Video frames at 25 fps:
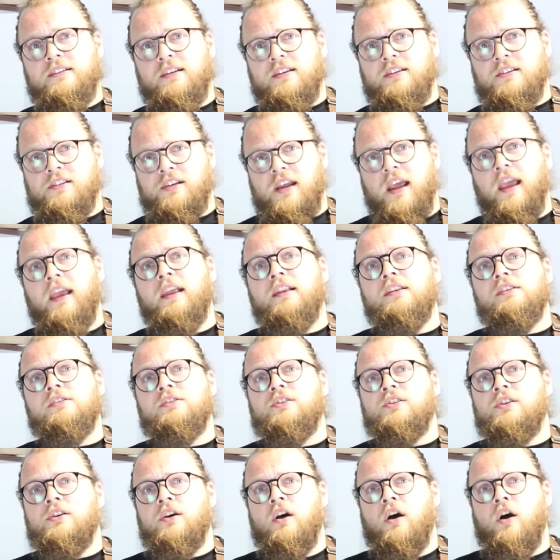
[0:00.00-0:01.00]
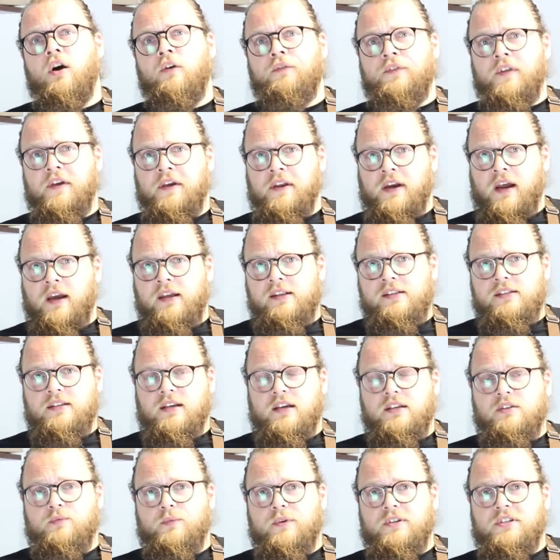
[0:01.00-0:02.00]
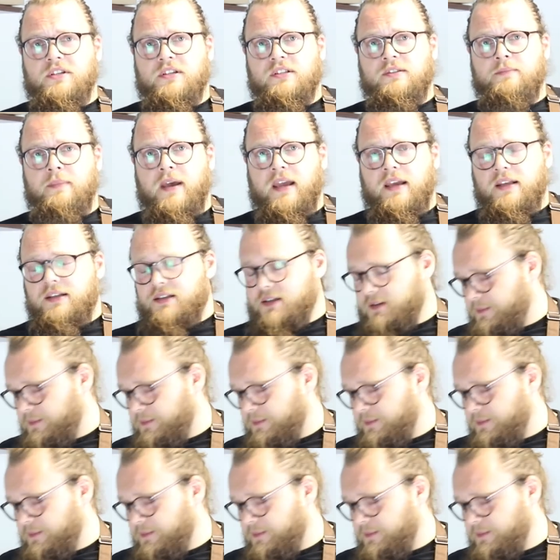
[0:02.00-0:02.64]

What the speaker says: the change of the grind size we just made.